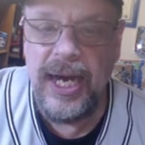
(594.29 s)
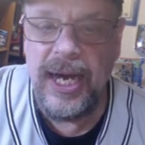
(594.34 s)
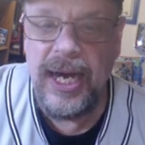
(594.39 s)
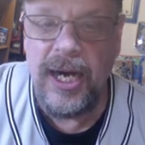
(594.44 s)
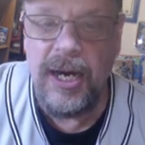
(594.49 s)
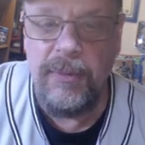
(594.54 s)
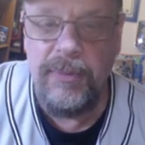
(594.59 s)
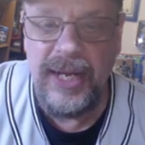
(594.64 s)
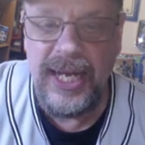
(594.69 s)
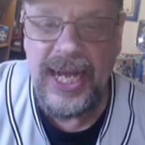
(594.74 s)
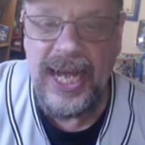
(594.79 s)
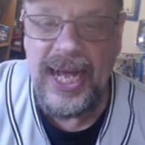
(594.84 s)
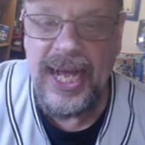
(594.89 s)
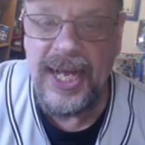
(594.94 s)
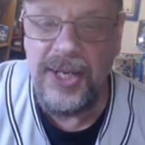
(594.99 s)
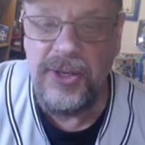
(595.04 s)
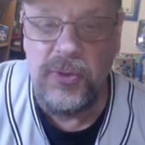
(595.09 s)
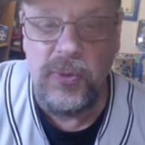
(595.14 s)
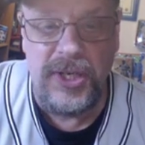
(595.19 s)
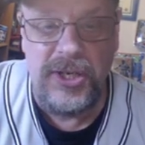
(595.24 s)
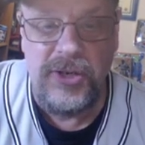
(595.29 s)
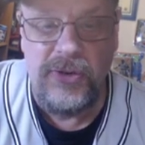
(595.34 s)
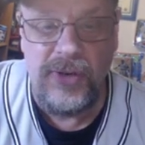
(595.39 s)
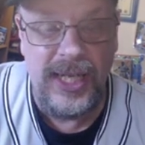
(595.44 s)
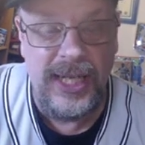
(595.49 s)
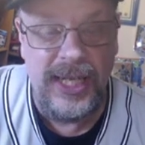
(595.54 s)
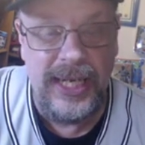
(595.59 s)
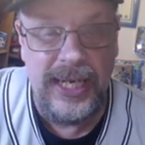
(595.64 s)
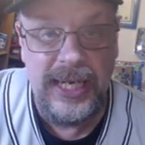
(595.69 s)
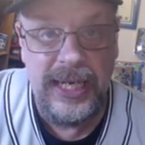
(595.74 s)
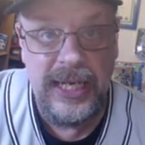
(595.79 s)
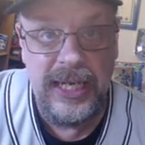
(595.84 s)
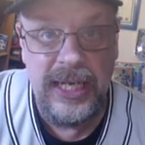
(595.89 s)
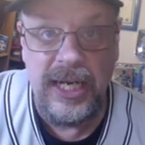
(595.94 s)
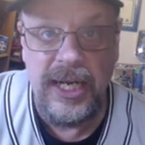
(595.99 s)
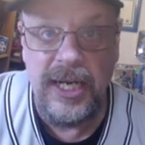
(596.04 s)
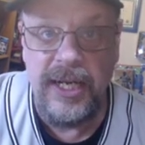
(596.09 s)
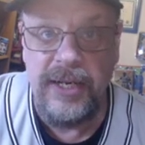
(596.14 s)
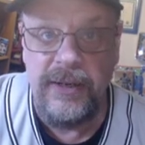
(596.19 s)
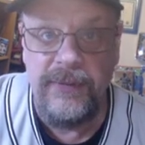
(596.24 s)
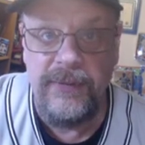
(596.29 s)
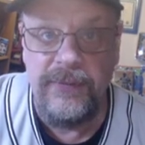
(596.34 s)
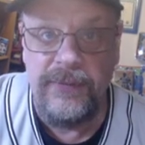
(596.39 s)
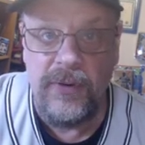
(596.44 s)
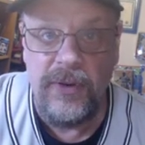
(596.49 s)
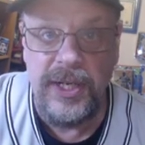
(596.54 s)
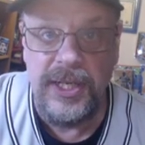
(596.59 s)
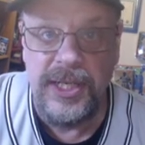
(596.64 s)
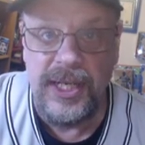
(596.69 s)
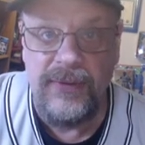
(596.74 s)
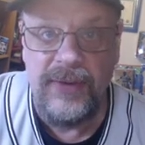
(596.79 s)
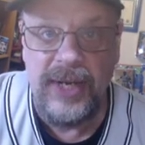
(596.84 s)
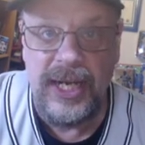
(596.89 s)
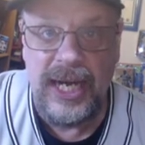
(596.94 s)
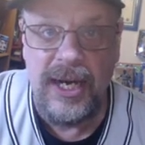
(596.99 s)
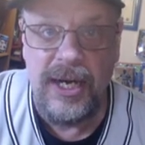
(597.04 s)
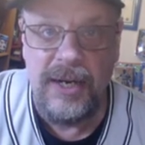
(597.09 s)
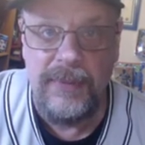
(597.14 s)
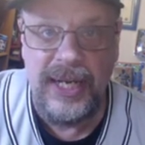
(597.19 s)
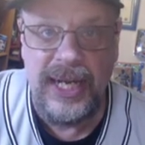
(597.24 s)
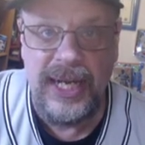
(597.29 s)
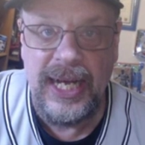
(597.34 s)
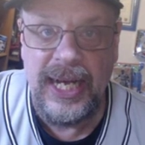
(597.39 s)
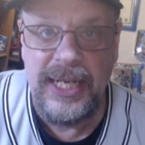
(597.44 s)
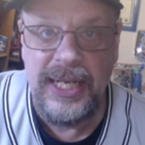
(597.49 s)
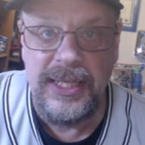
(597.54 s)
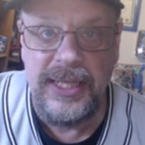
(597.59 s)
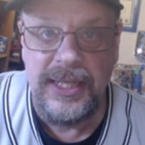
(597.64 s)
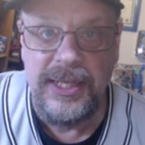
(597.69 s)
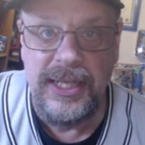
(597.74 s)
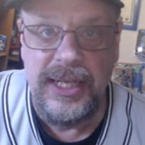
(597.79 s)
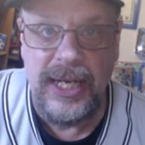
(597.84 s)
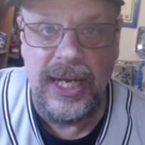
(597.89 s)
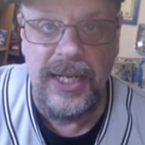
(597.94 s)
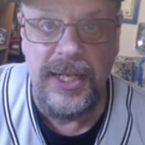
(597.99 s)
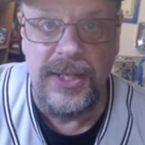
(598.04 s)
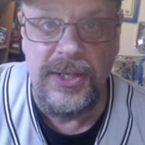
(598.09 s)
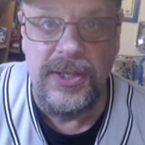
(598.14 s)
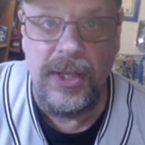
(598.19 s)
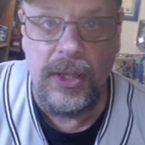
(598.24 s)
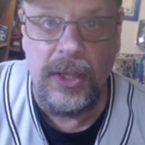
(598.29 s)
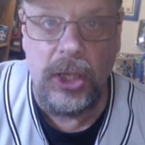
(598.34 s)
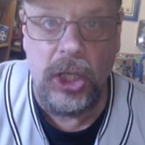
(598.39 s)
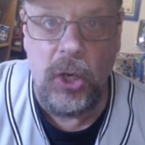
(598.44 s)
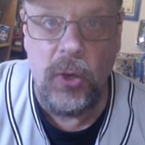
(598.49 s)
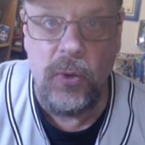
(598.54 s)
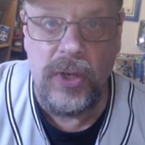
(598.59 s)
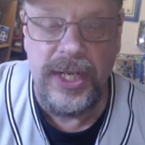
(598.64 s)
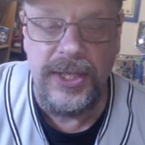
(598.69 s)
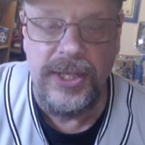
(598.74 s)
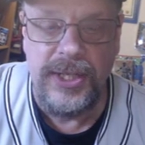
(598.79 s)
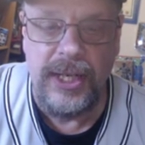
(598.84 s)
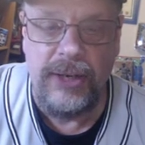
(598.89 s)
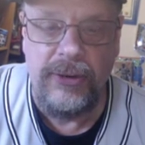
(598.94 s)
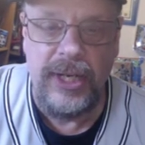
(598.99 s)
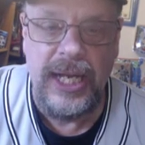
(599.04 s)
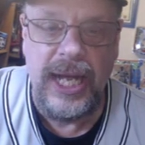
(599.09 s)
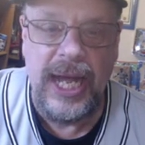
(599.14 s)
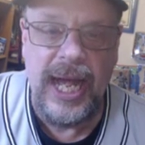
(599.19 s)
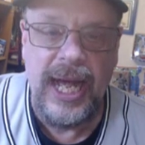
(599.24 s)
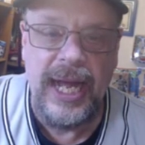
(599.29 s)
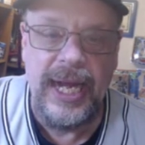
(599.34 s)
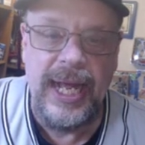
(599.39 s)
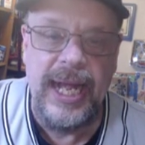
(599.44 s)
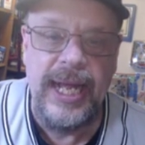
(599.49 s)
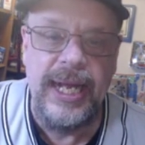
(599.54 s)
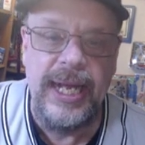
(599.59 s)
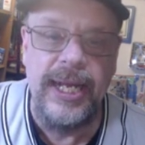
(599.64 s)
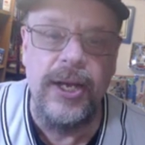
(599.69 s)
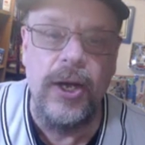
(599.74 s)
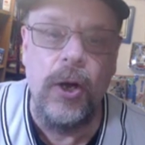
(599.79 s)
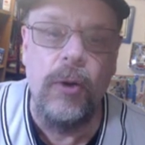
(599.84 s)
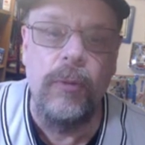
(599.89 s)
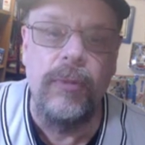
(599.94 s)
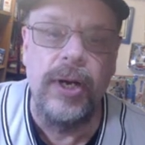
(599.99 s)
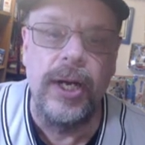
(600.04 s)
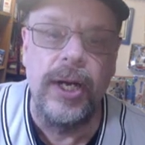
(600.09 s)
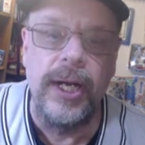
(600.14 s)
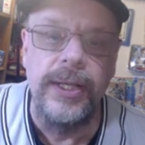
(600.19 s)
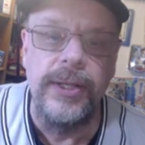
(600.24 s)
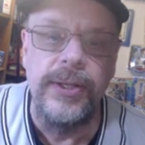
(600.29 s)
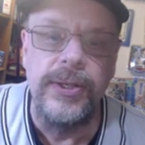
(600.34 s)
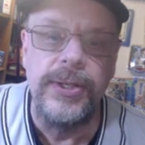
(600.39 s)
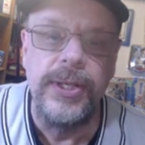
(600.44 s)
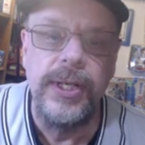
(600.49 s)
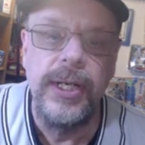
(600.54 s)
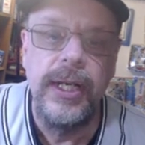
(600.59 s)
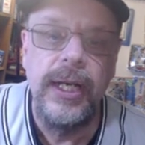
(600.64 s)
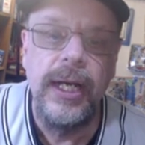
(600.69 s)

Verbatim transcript: RBIs, which really 147 RBIs is kind of low considering you had 80 home runs.